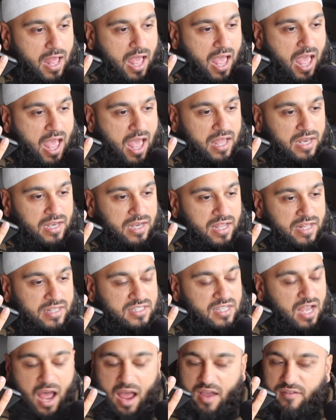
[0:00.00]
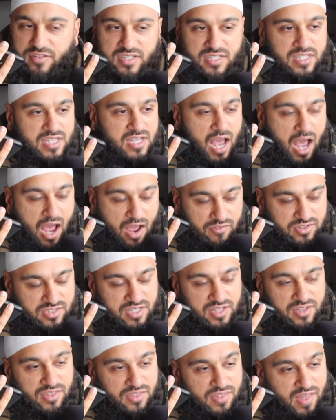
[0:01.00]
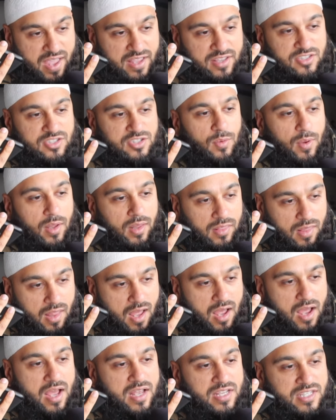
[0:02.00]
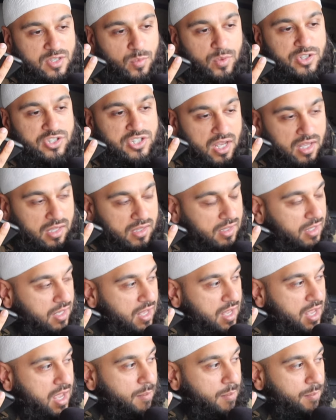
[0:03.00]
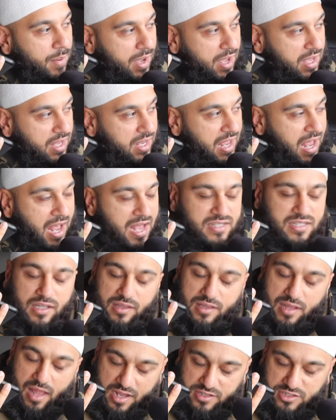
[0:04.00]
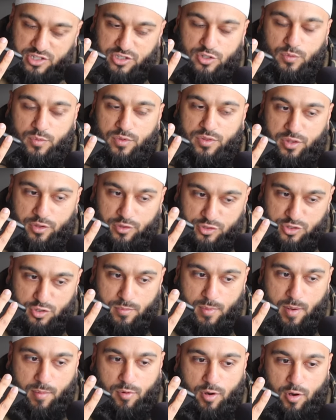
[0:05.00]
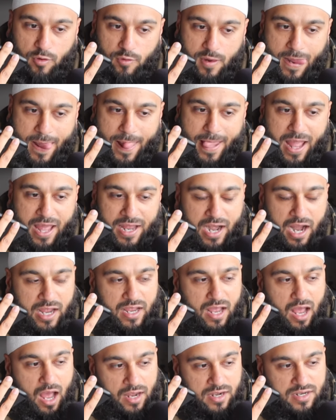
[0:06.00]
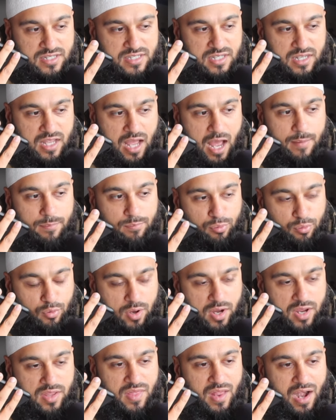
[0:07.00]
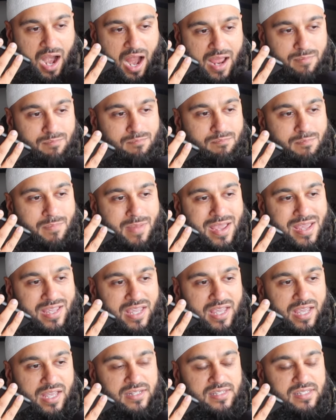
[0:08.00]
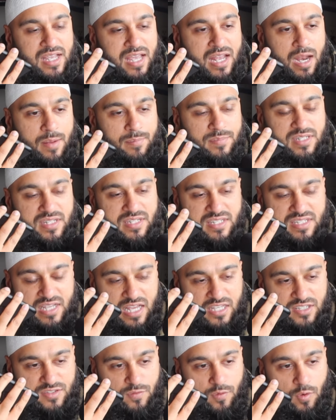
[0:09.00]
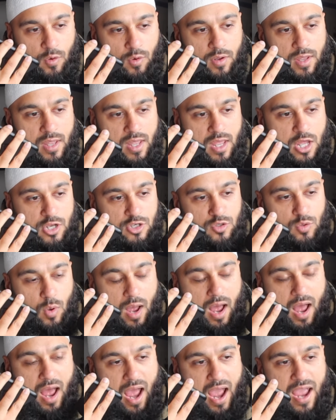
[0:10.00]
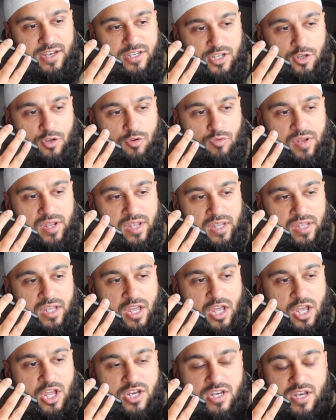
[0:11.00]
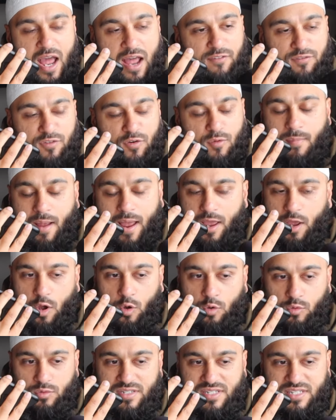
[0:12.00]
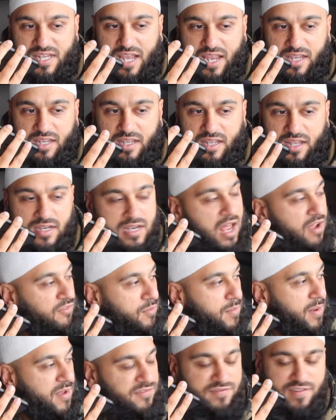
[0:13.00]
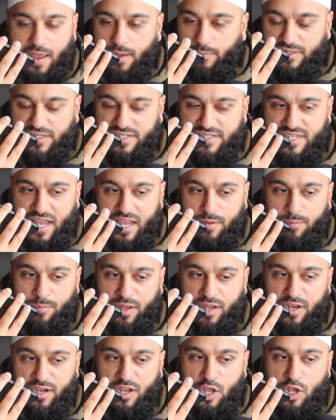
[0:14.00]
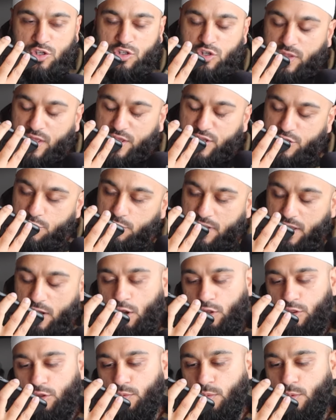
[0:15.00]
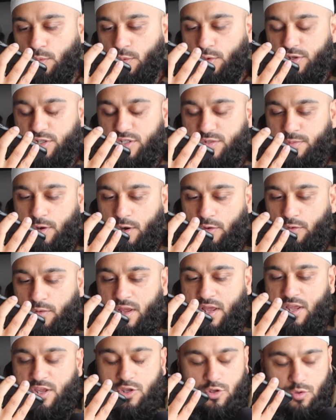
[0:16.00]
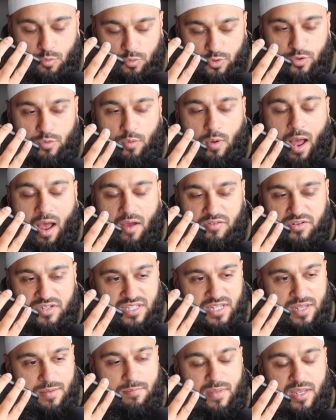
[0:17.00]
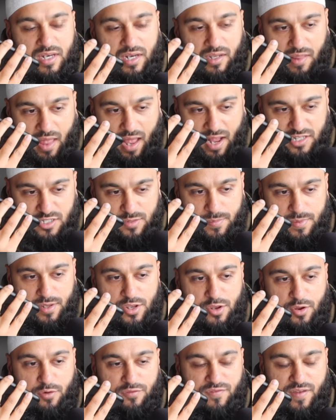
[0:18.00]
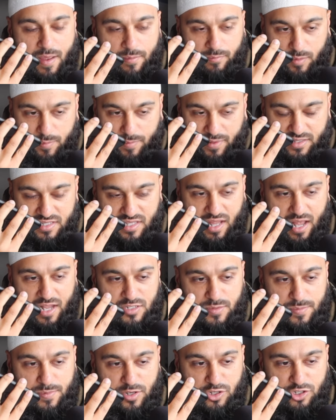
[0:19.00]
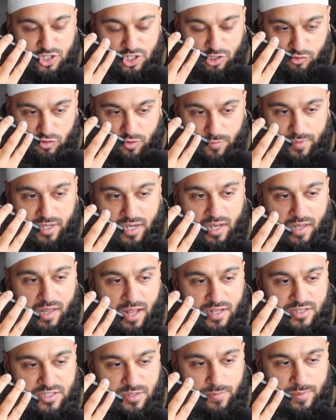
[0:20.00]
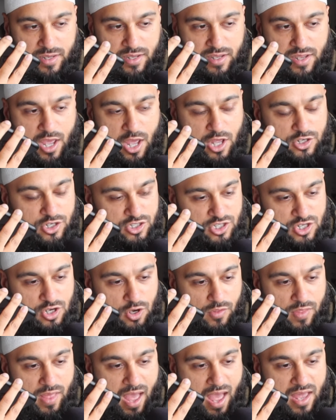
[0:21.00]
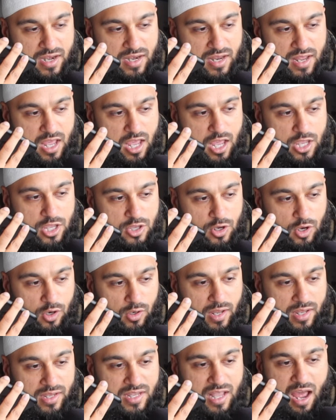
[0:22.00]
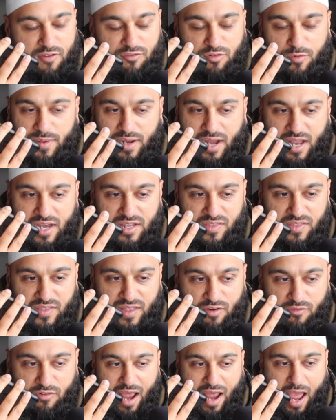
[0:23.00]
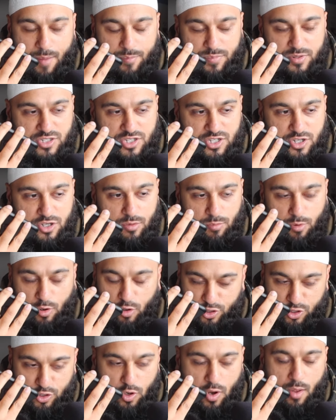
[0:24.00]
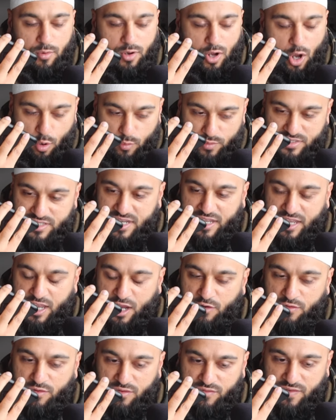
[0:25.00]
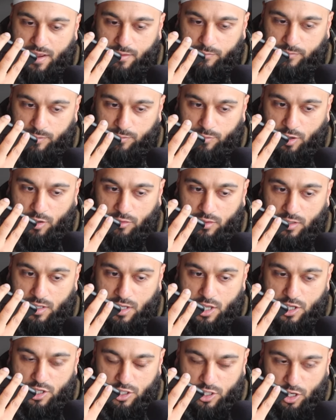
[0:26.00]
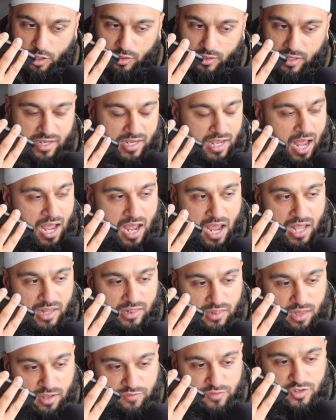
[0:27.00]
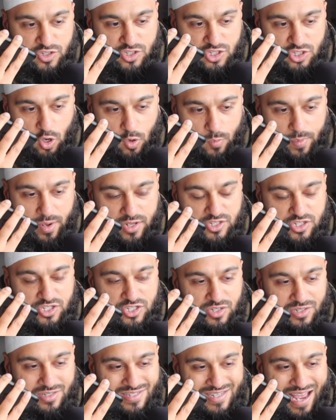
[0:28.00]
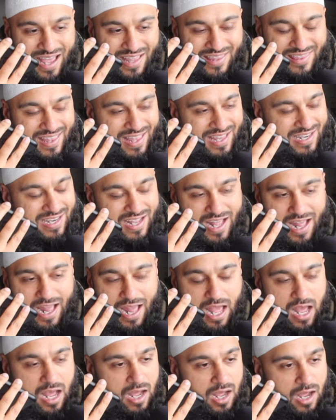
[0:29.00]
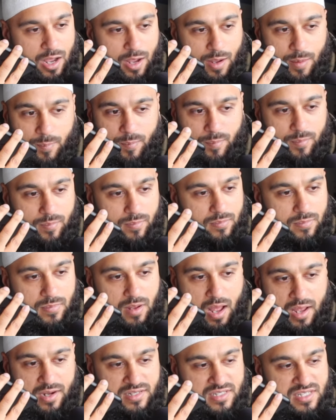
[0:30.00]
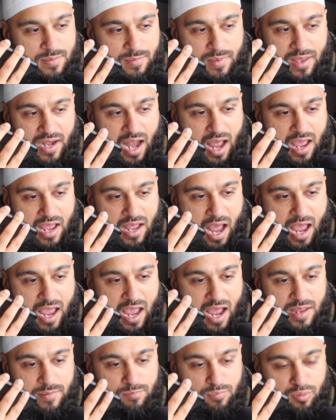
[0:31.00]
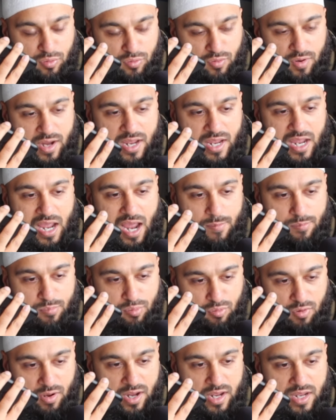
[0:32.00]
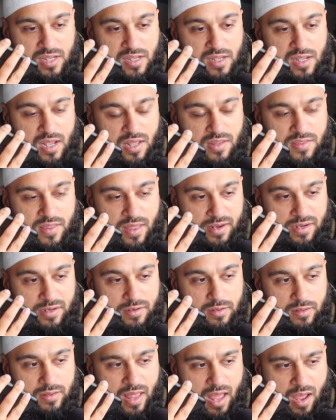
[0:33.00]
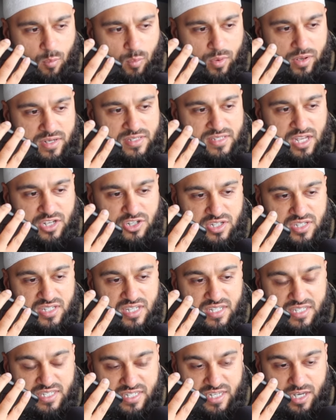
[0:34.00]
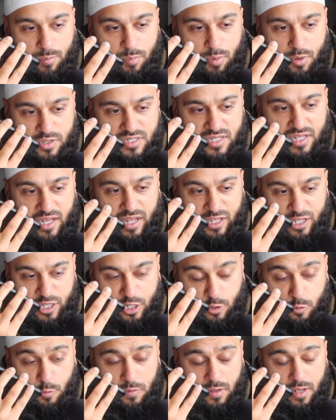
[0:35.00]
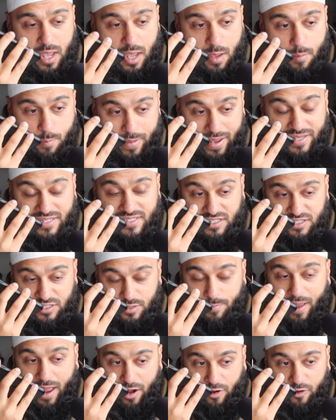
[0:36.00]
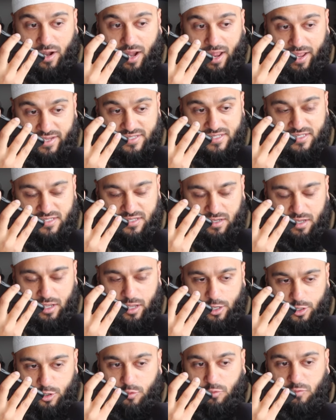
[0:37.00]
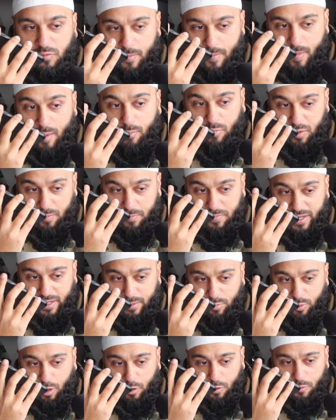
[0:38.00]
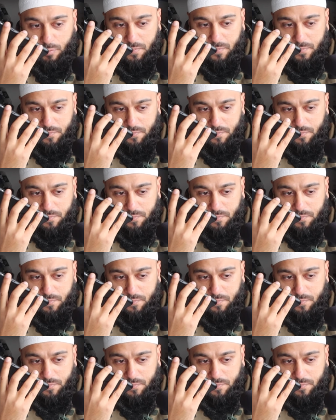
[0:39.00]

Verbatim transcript: And it's obviously, obviously thanks to Allah Azza wa Jal but it has a lot to do with you too, my bro. And I, honest to God, pray that I make it and I'm successful to a high degree, not for my own sake, not for my family's sake, but so that you get all the rewards, bro. You you obviously mean a lot to me. Your family means a lot to me. Your children mean a lot to me. Just know that, you know, like God forbid anything happens to you, bro. You know I would always take care of your family, bro. You know, like I, I love you so much to death and um honestly, man, I, I, I pray, I pray then that when such a sincere person like you makes it to paradise, you remember me, bro.